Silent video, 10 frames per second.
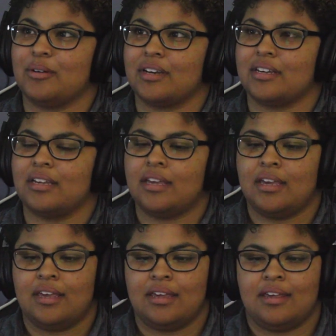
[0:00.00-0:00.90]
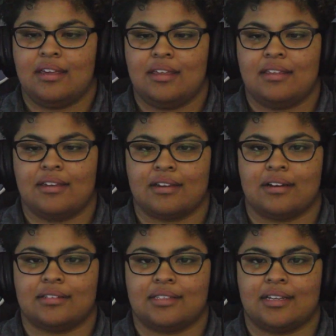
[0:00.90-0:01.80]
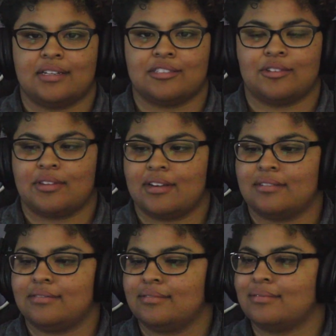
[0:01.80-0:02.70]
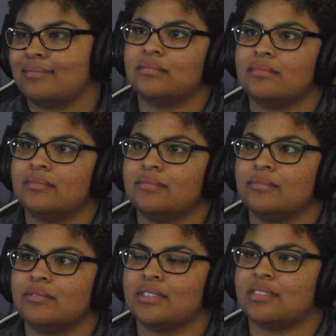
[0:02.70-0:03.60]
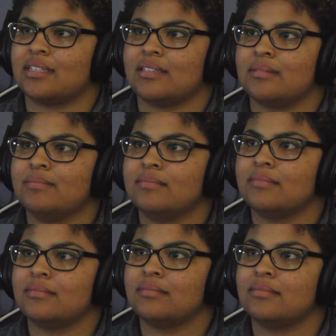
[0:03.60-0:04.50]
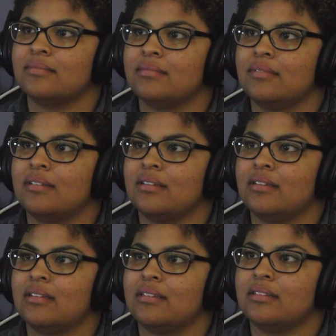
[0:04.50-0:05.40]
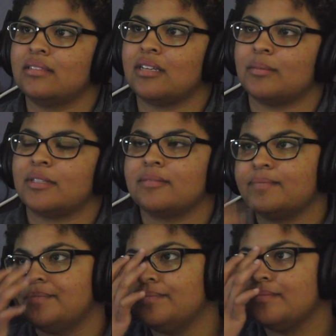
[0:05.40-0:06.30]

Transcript: Okay. Thank God they didn't show that. What is that, him? Tommy?